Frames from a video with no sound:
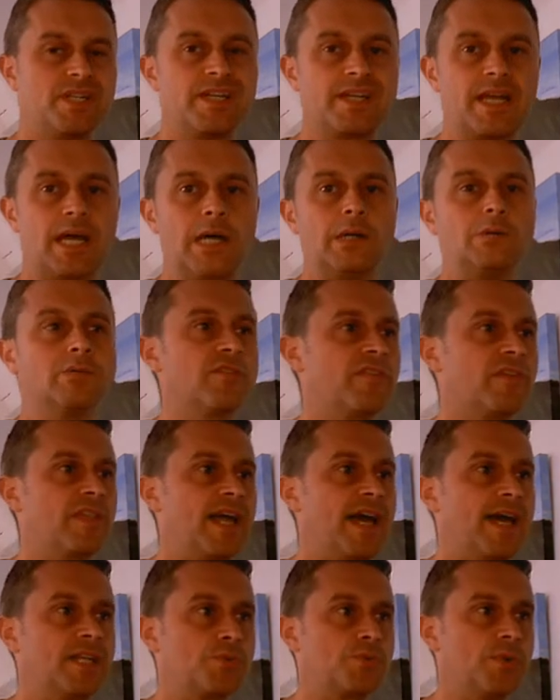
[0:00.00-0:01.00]
account for
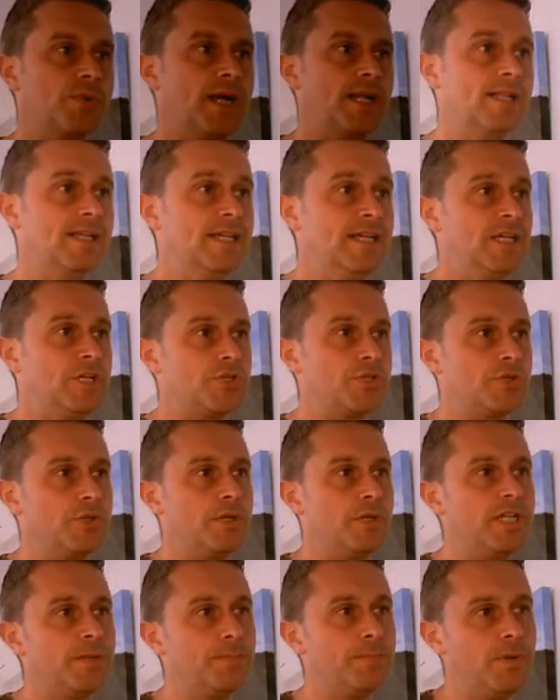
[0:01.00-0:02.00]
that as well. So you
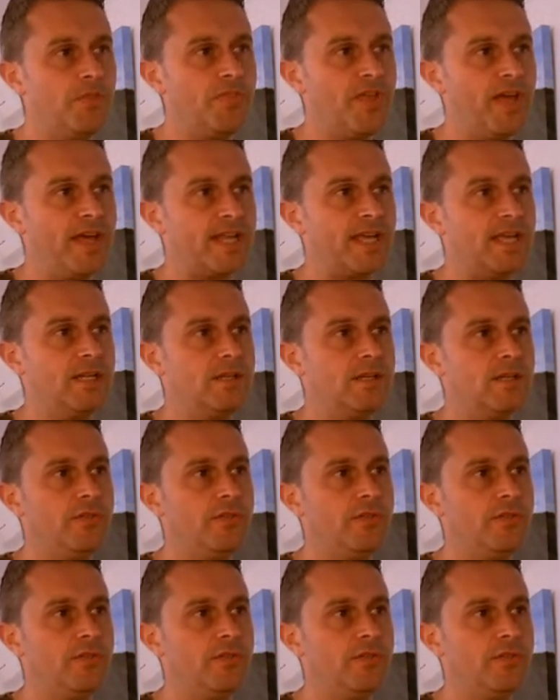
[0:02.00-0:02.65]
need to put that in.